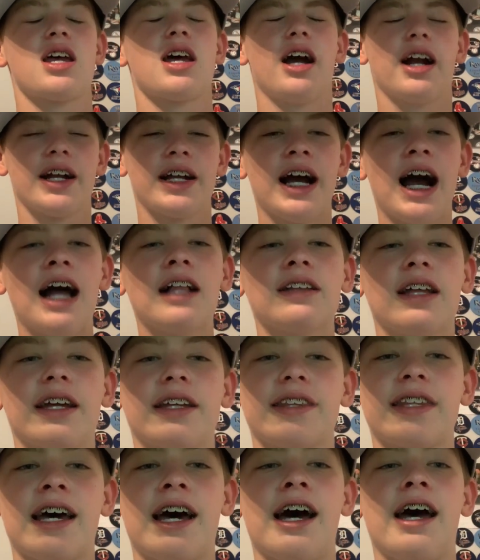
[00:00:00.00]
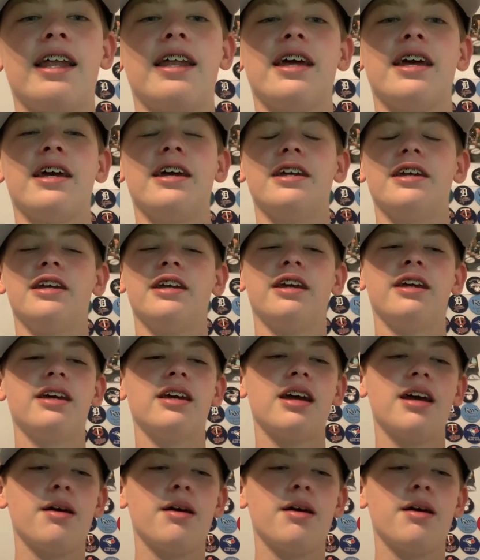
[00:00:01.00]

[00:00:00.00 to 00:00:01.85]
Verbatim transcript: a guy like that, a